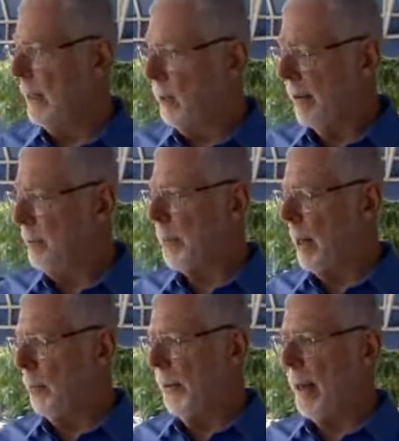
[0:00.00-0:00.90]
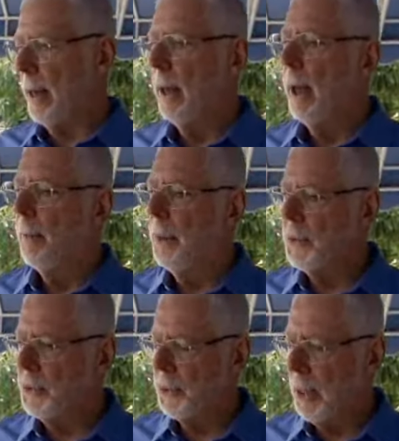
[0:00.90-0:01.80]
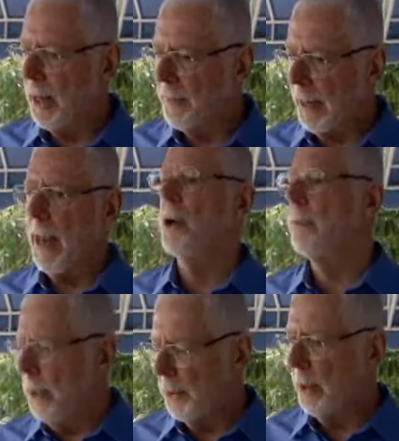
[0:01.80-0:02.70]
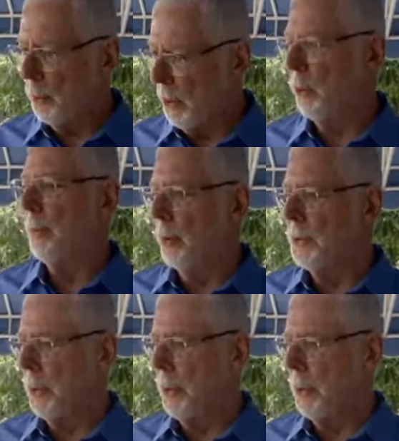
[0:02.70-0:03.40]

I don't have a problem with that, but you should have accountability when you report